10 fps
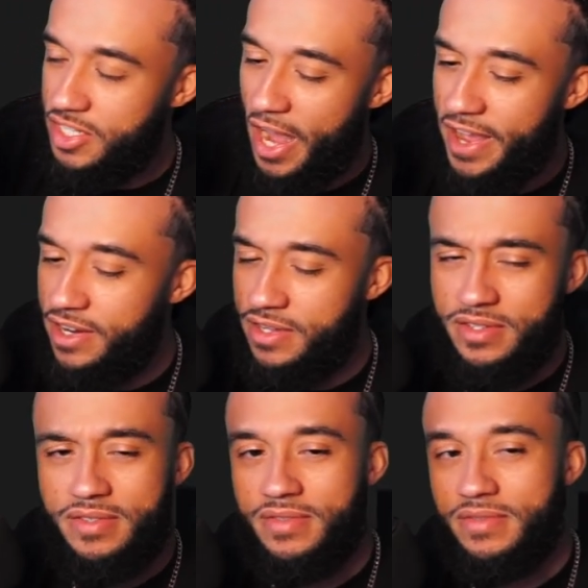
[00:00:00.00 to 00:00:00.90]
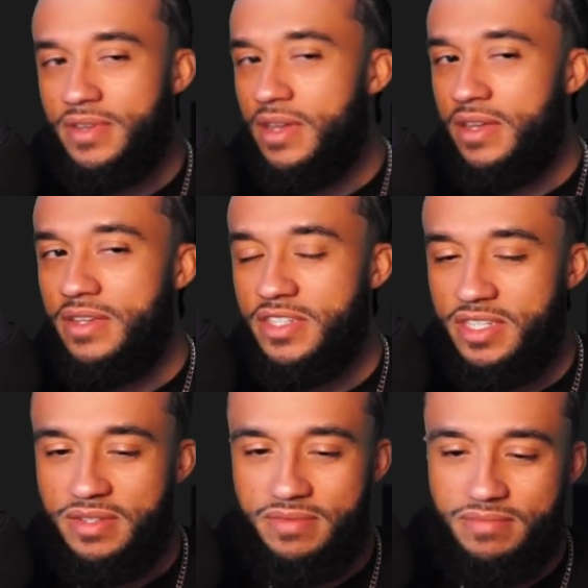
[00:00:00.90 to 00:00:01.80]
China.
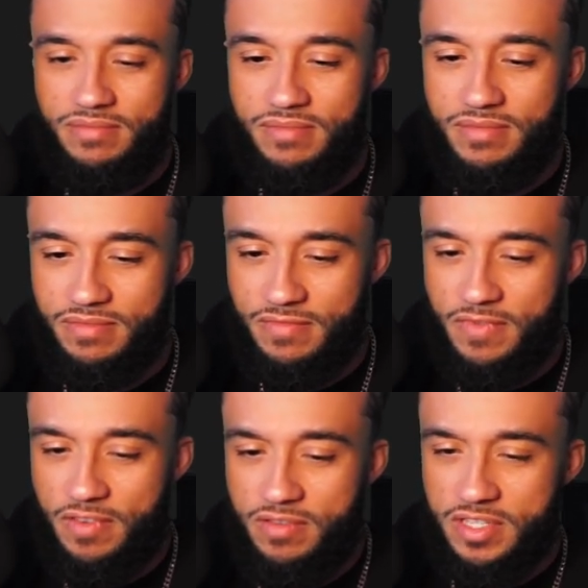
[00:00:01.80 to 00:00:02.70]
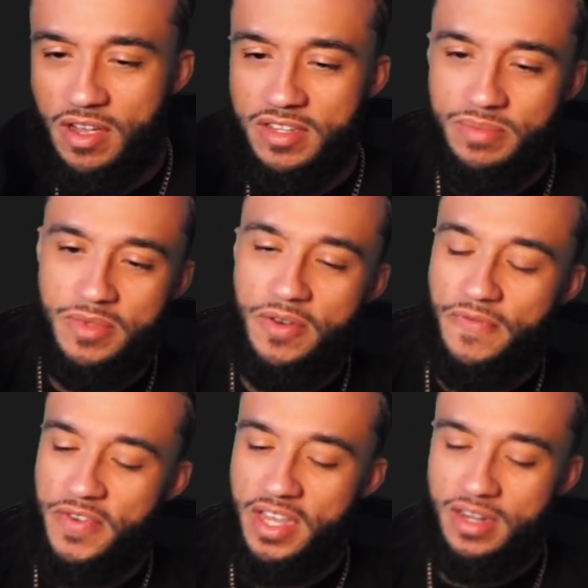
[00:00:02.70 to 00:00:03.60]
He saw some little
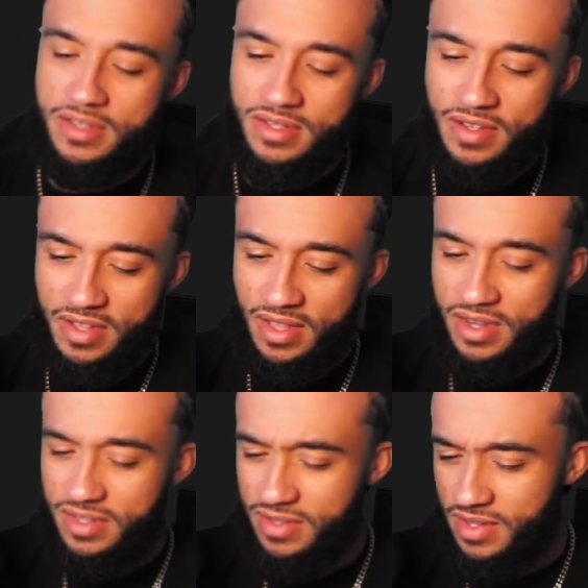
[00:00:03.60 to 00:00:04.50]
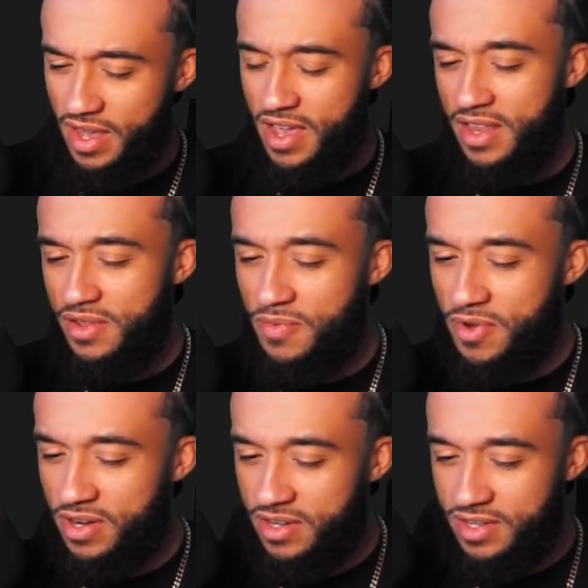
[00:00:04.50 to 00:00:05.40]
figures like that. She was like, "Hey, do you
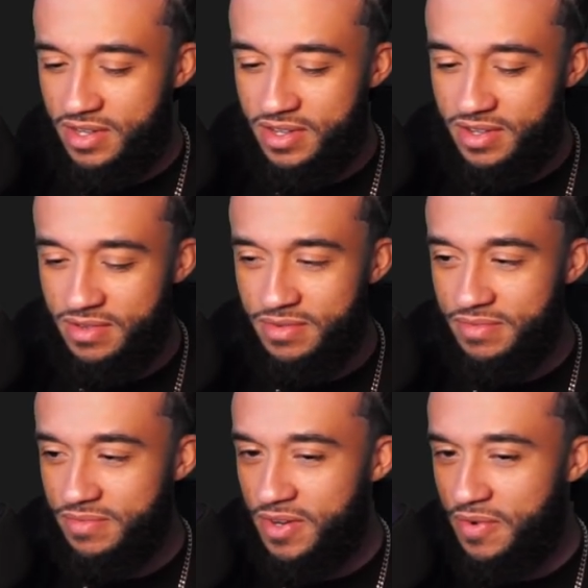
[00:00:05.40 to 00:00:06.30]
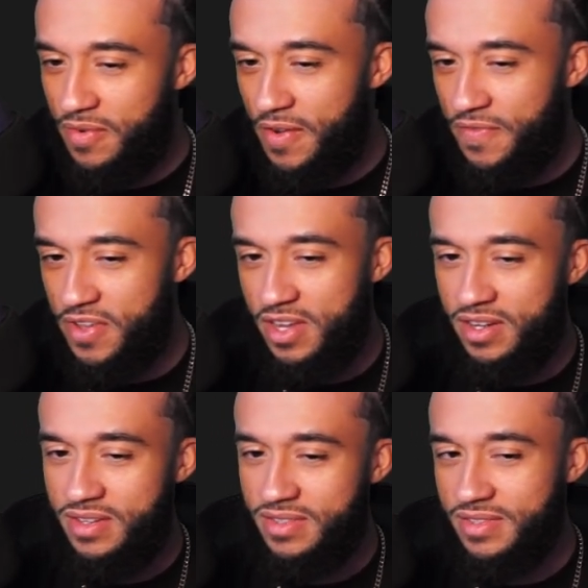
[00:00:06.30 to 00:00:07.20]
want a uh, want a, a
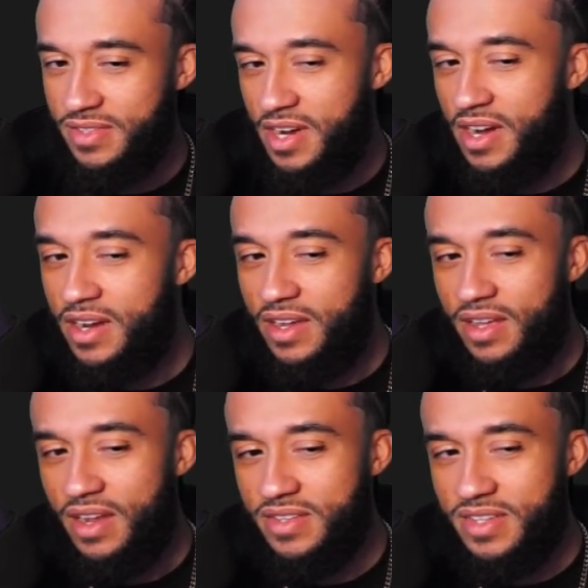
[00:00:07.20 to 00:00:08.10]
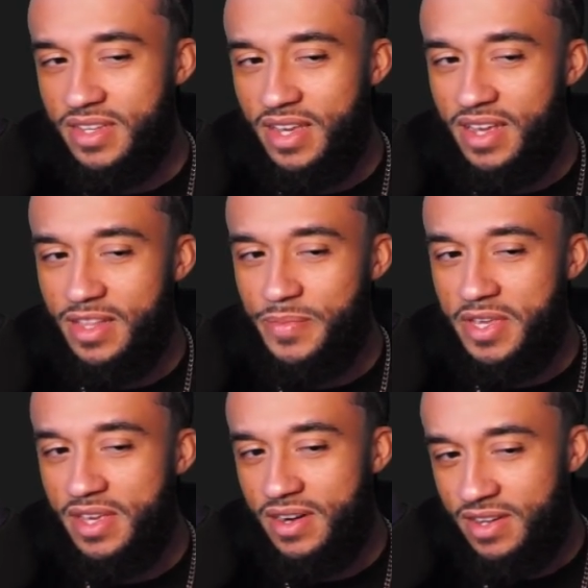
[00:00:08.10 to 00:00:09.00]
figure?" I was like, "Yeah, let me
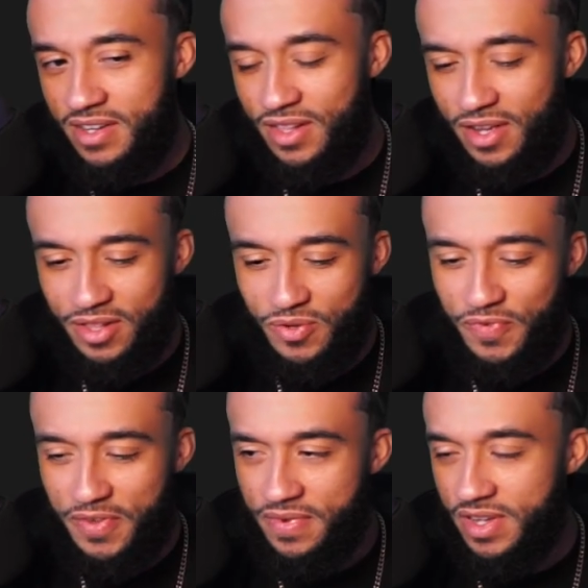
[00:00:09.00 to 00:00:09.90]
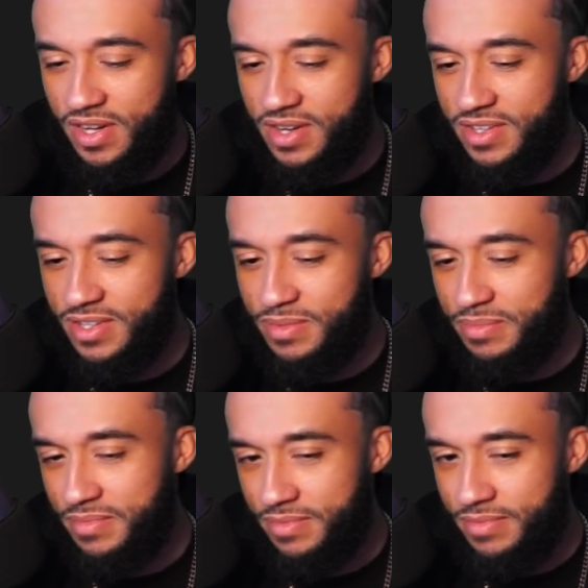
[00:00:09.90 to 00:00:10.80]
get a, a Luffy figure or
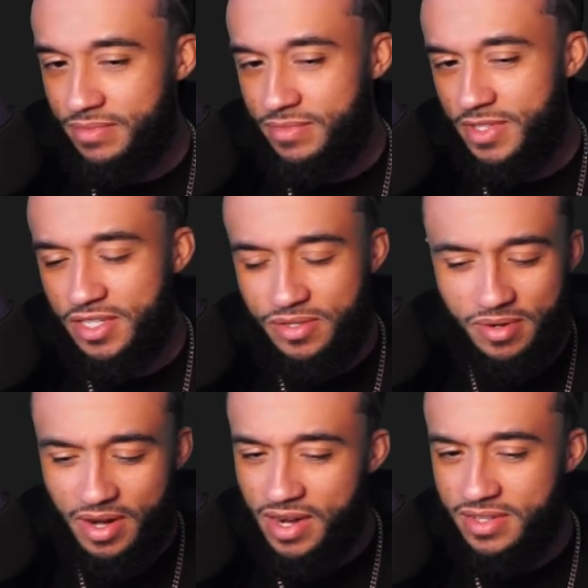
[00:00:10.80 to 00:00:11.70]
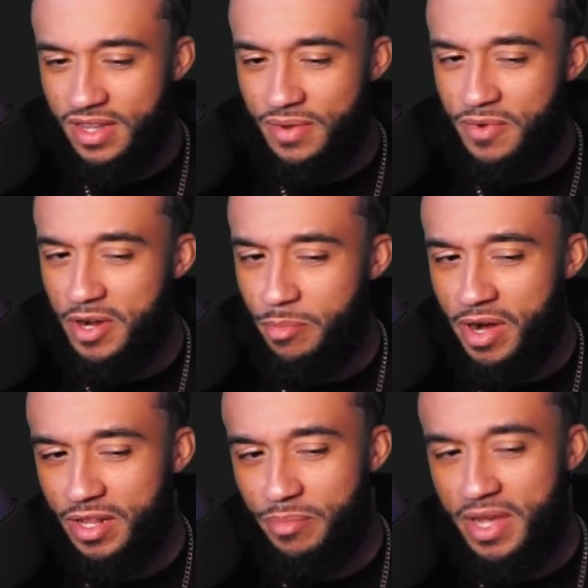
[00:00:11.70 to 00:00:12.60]
something." Nothing too crazy. I didn't want to
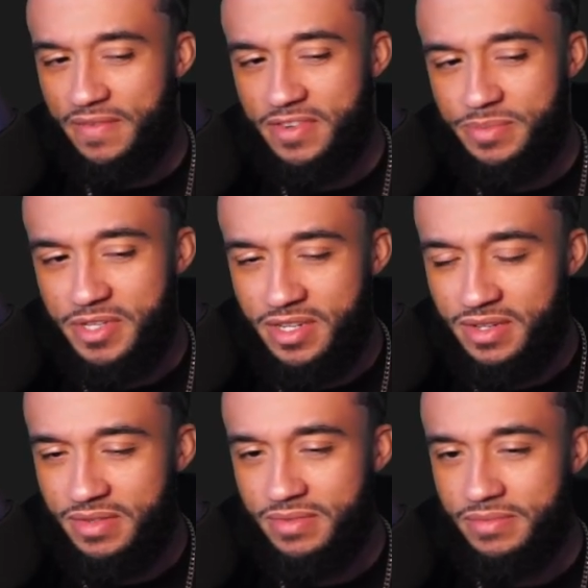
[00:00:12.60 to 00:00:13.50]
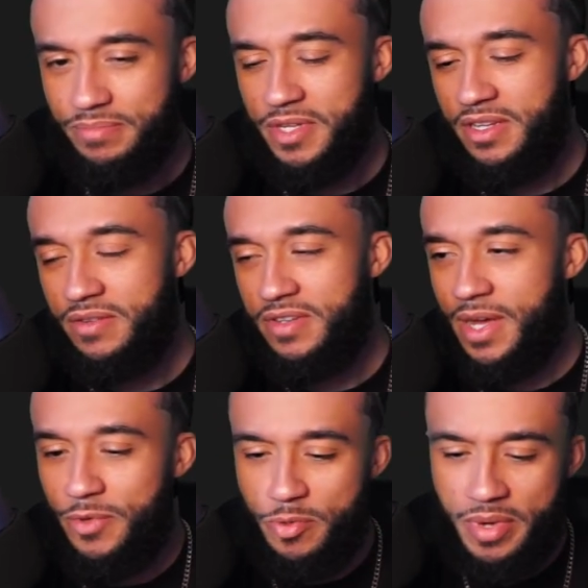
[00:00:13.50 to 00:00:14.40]
break the bank from you know, but you know,
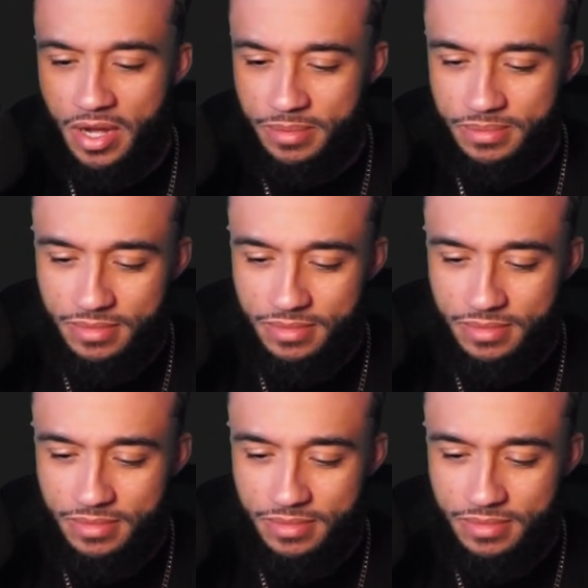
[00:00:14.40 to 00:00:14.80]
W mom.